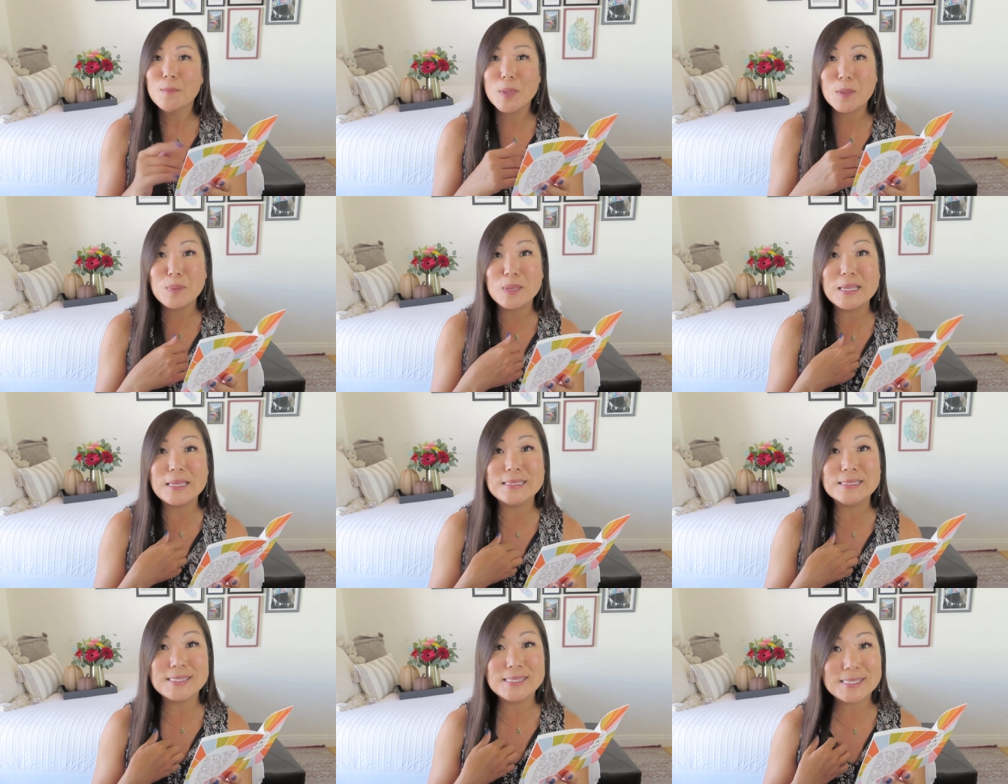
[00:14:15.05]

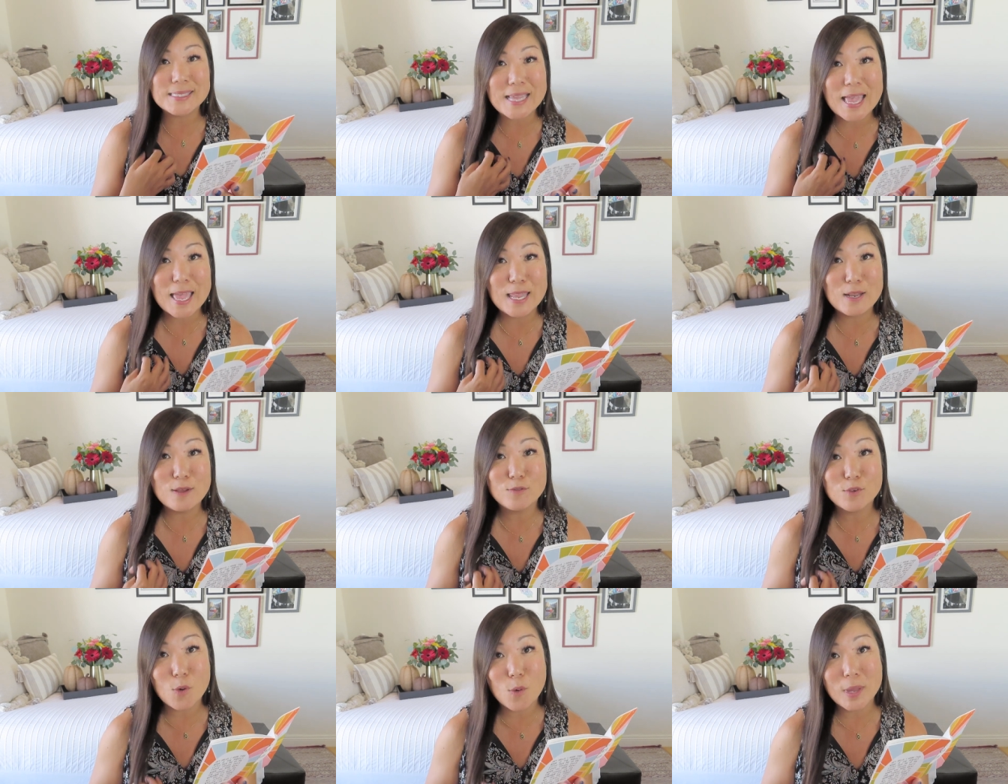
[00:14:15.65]
maybe
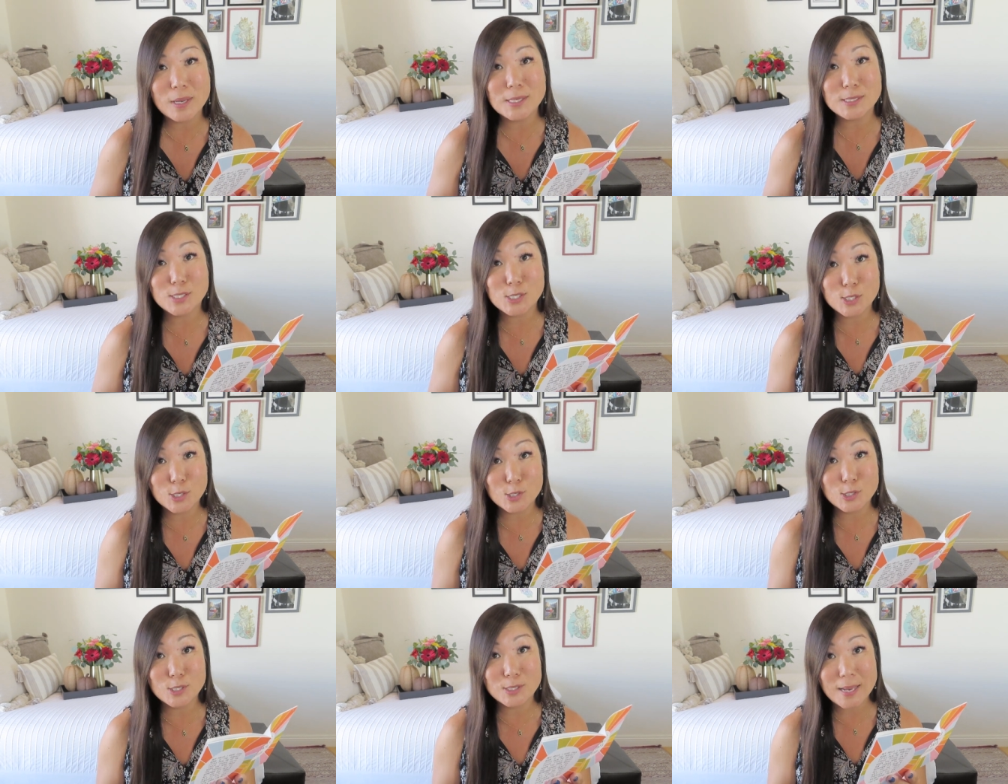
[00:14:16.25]
instead of going
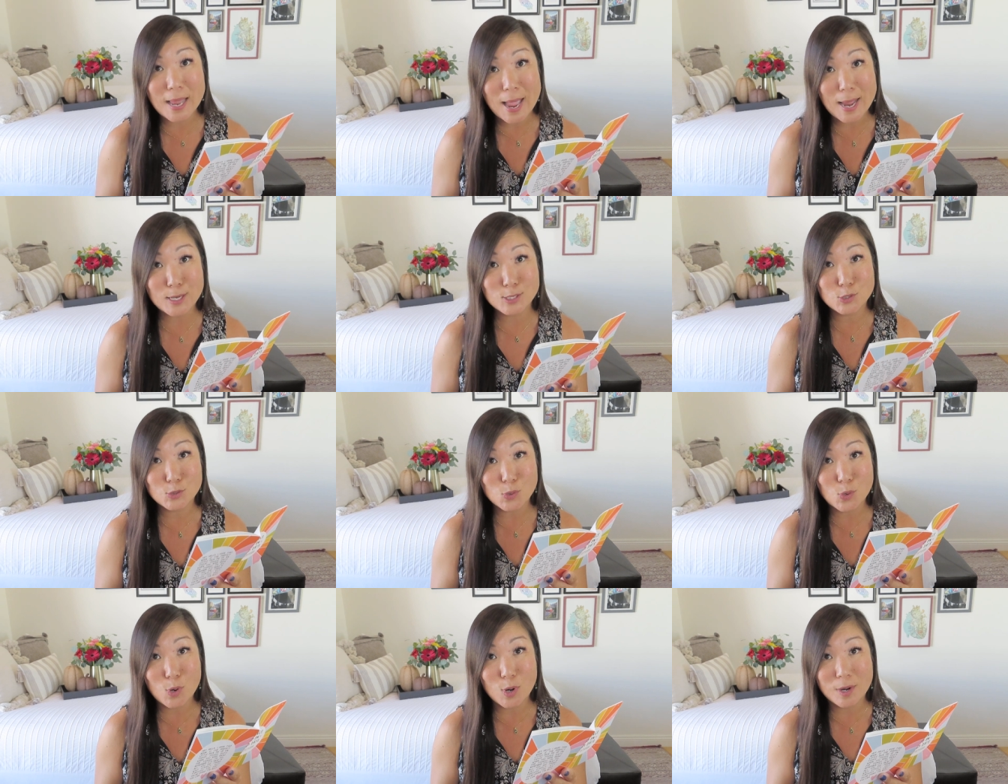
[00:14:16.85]
into your snack
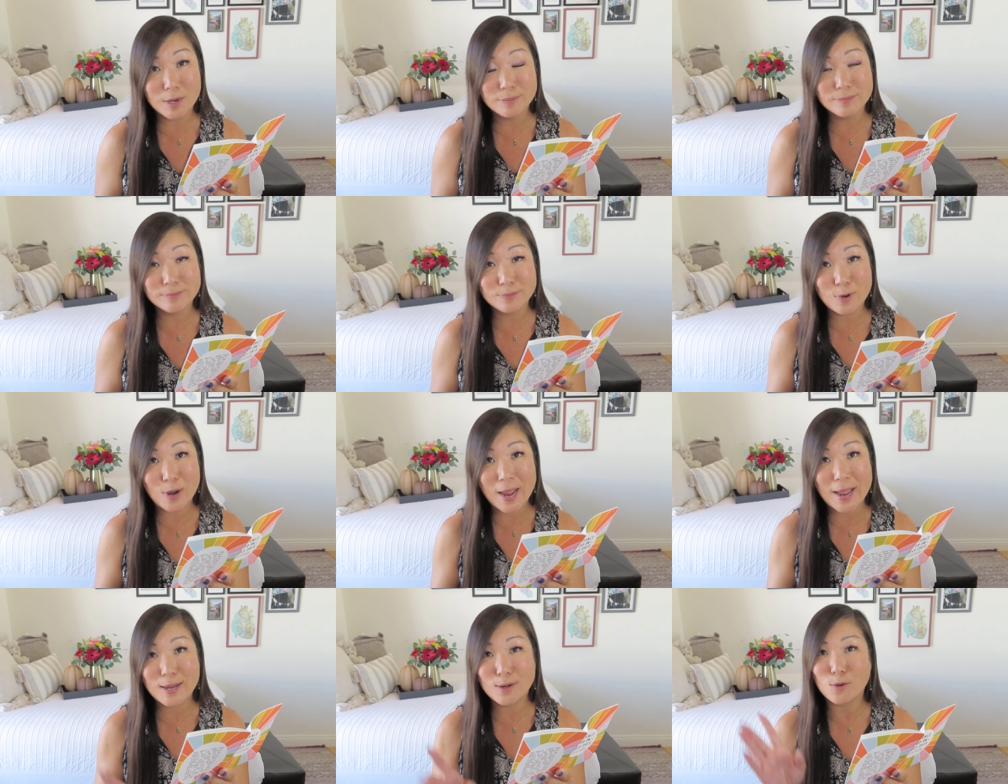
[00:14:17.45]
drawer,
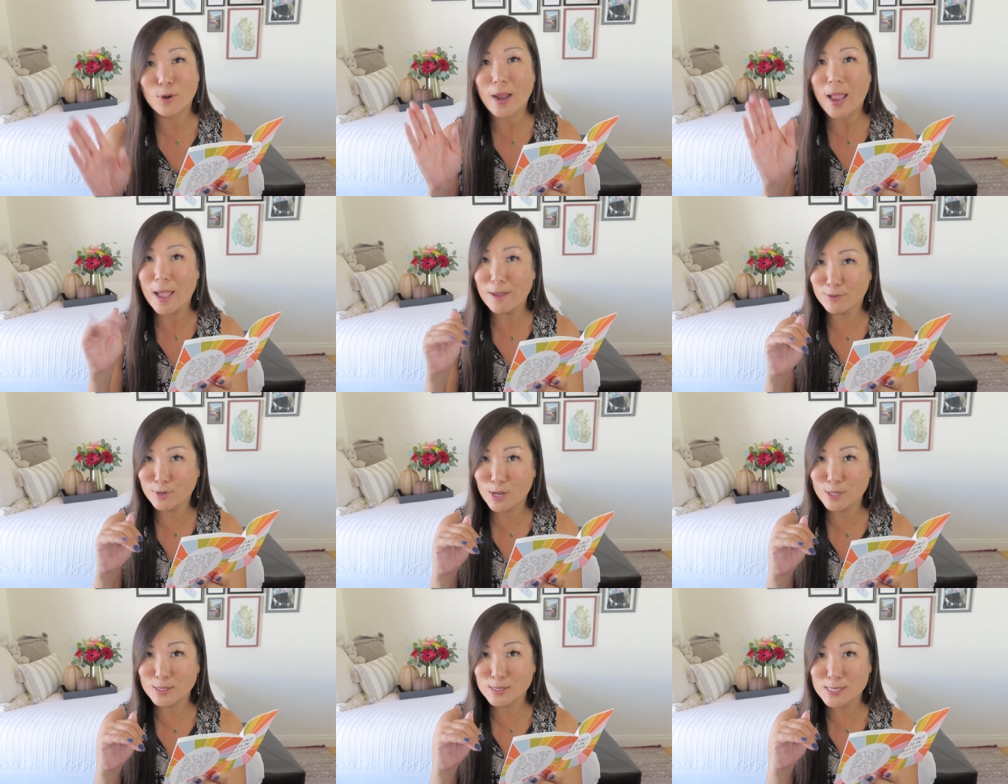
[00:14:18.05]
right, or
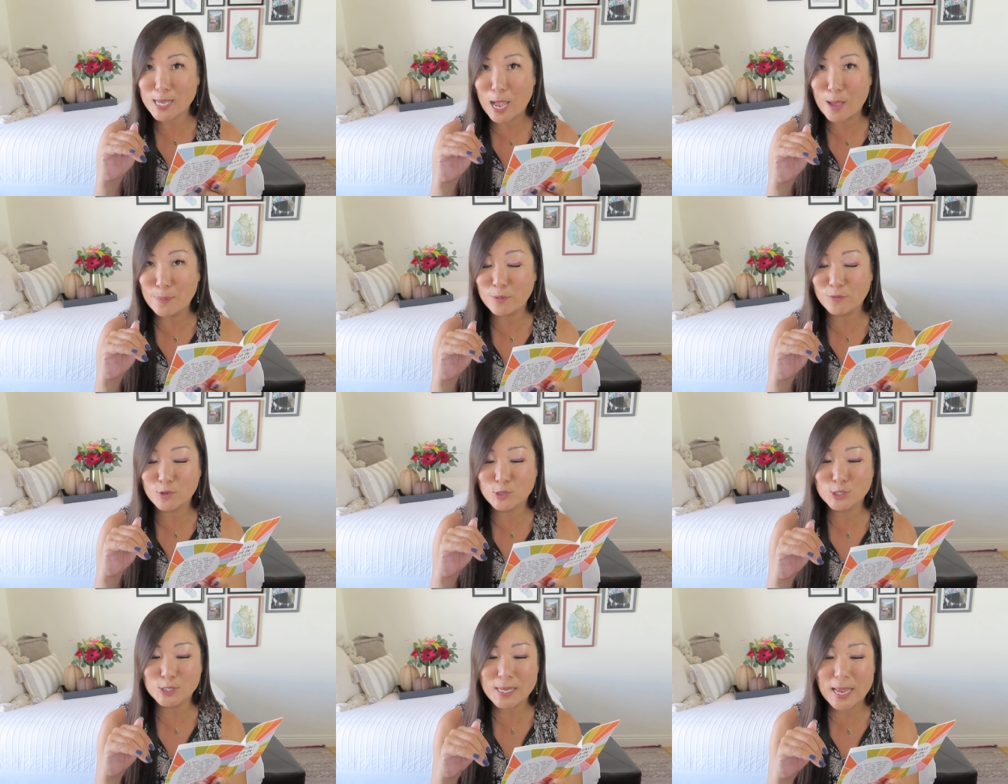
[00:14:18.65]
have it on the top
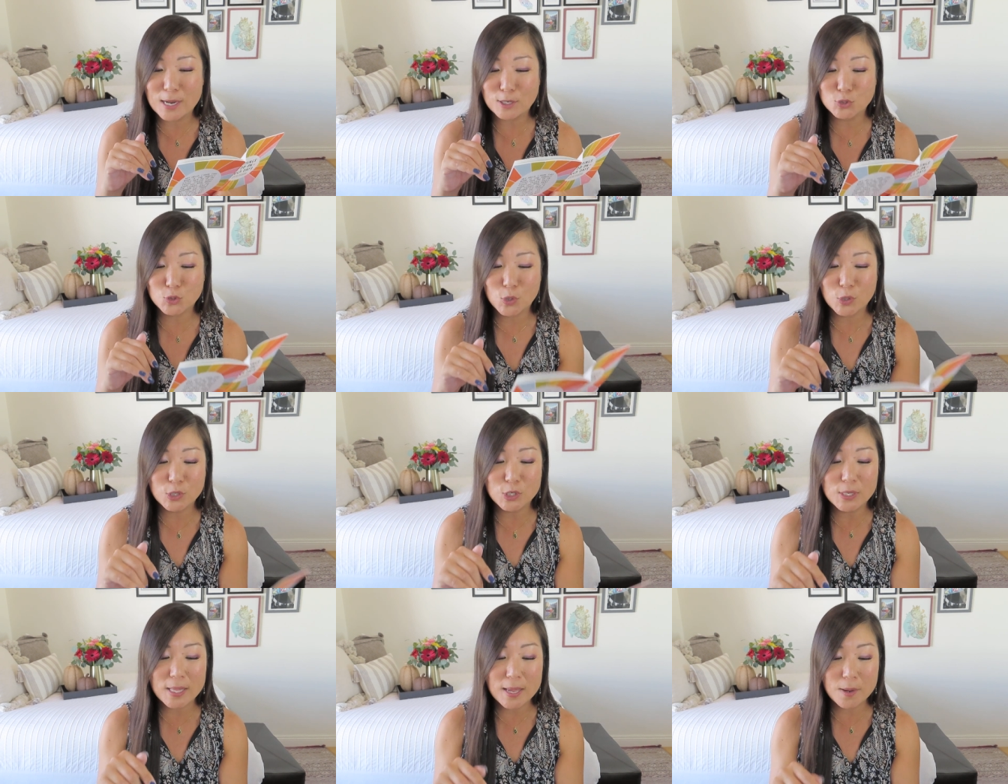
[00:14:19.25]
of your snack drawer
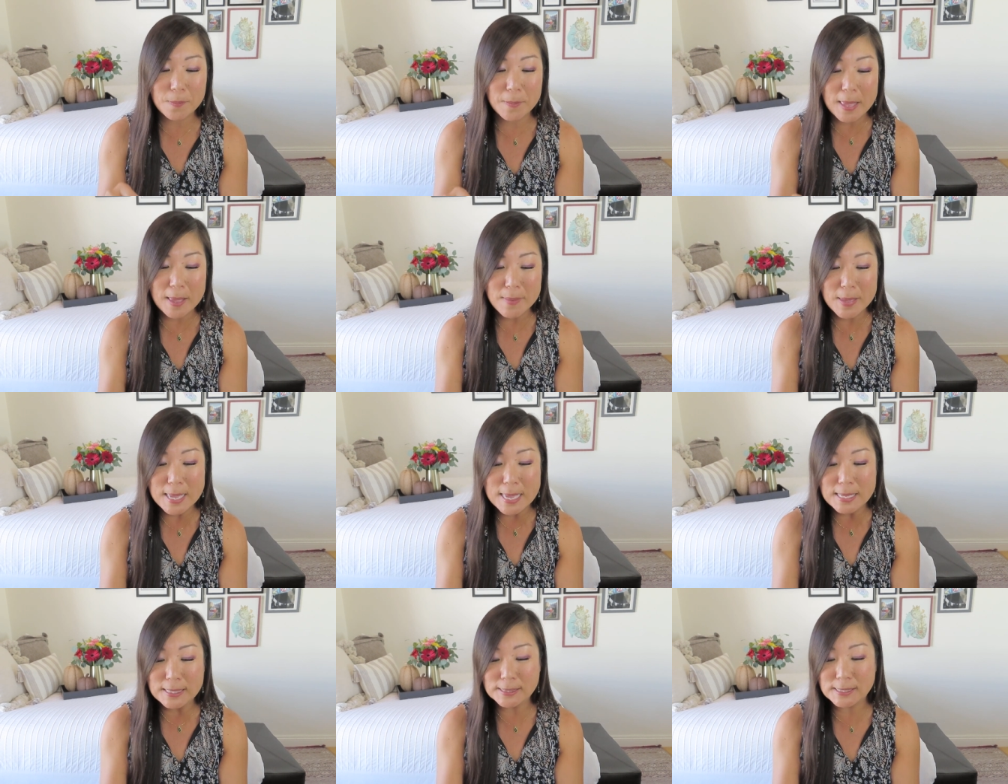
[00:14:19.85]
and you're like,
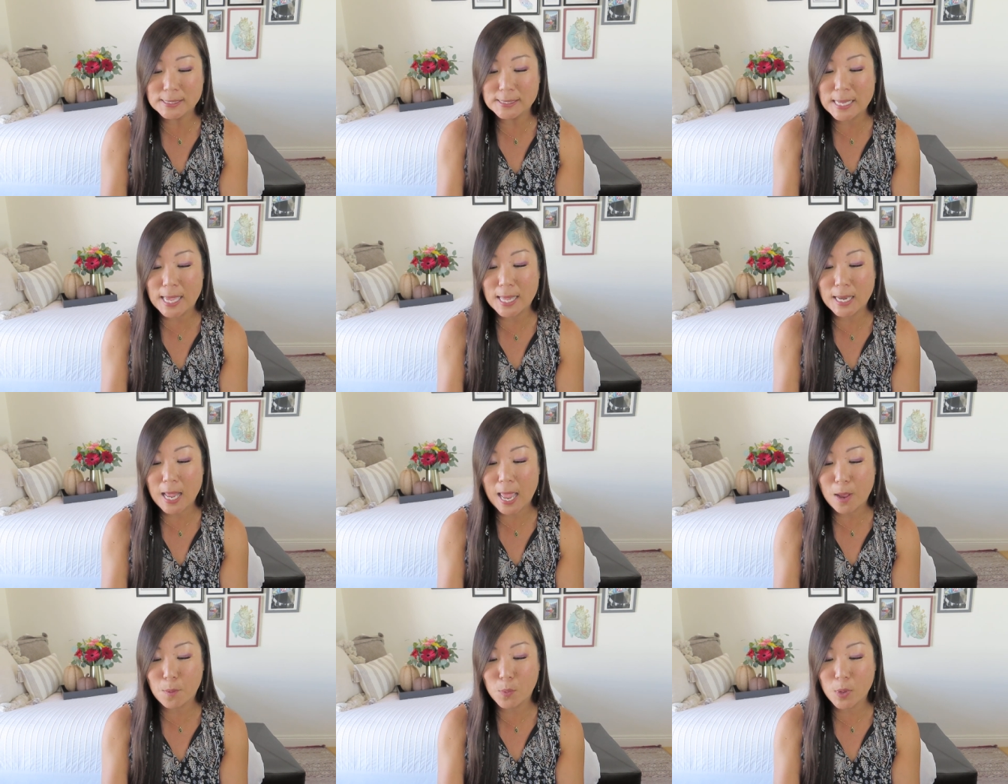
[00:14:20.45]
maybe
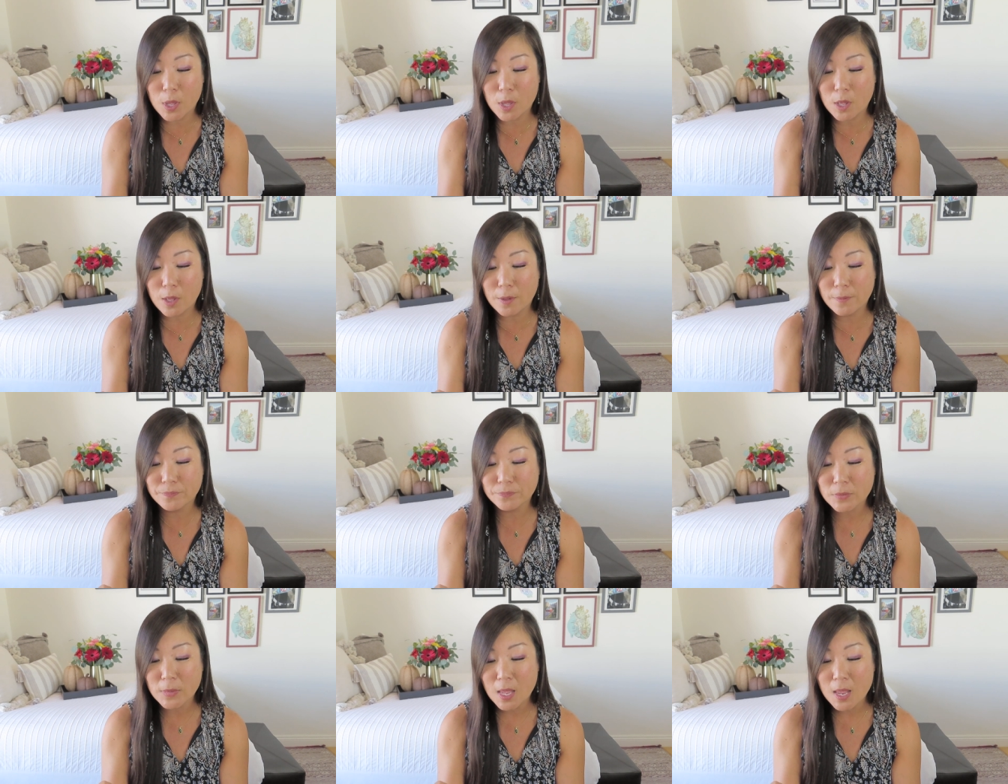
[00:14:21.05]
instead I
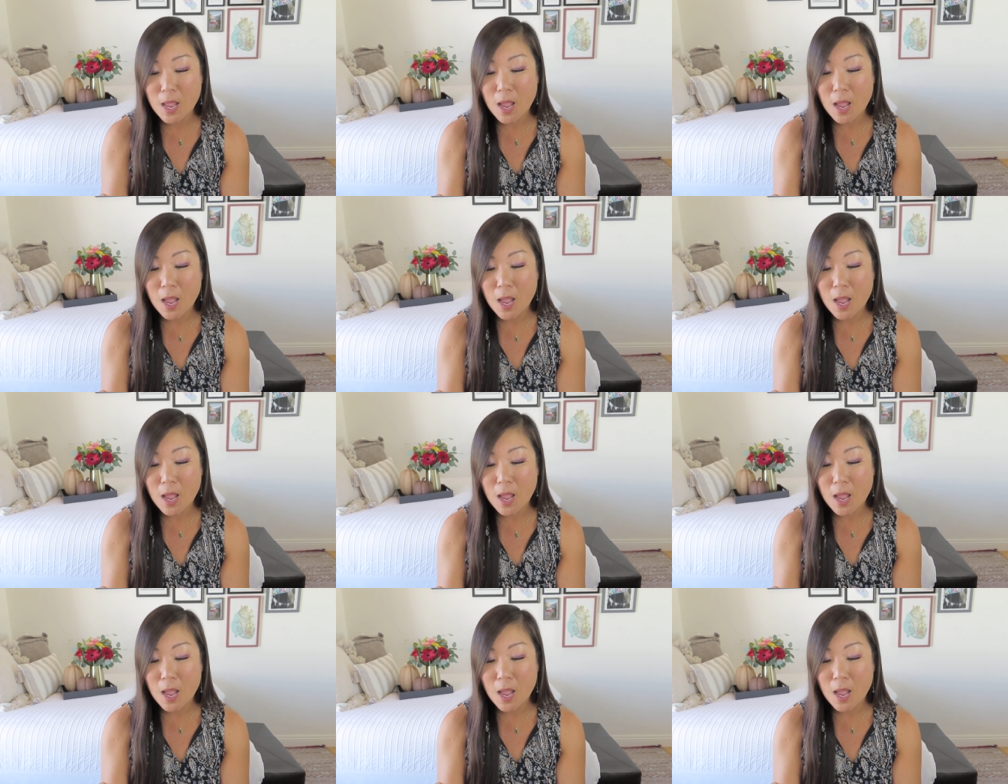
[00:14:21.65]
will